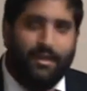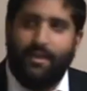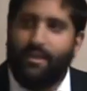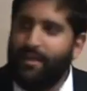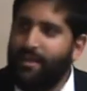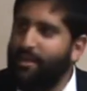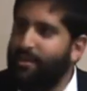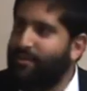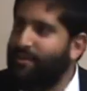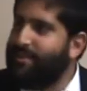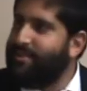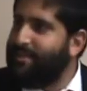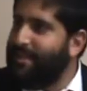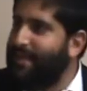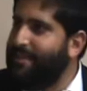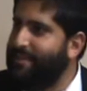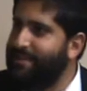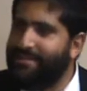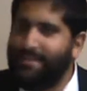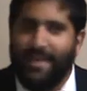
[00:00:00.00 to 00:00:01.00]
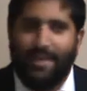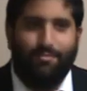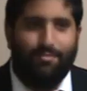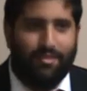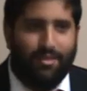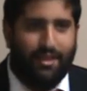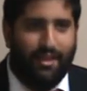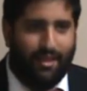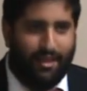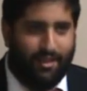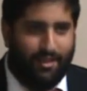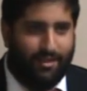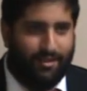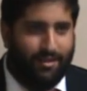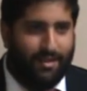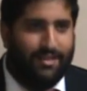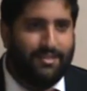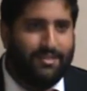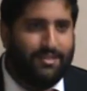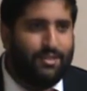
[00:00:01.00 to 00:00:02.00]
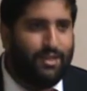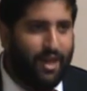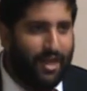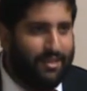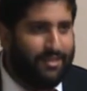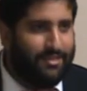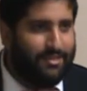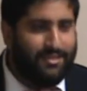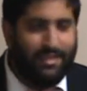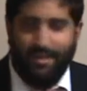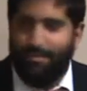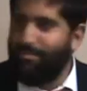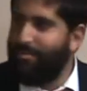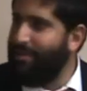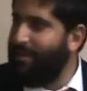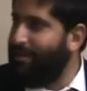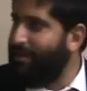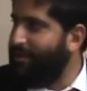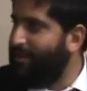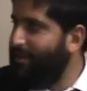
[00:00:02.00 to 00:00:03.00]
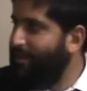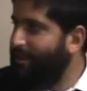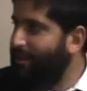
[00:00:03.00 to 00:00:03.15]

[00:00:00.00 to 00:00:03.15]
Here, it's not the same thing. It's not the same thing.